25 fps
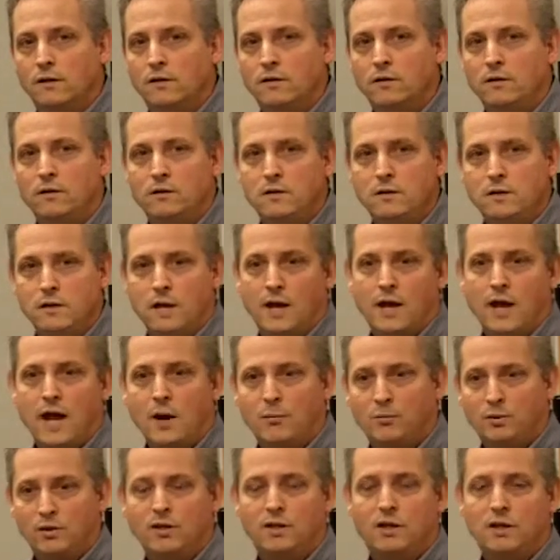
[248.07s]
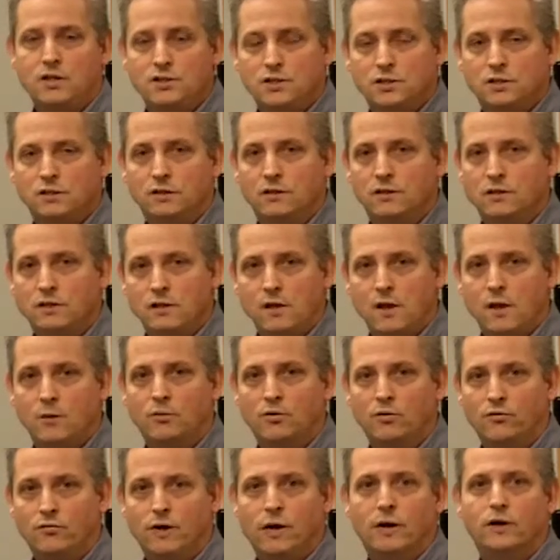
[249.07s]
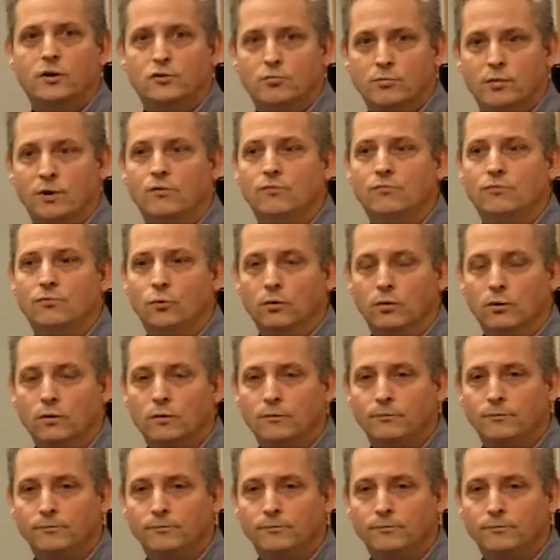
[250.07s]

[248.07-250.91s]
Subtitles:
the application that the amplifier is meant for.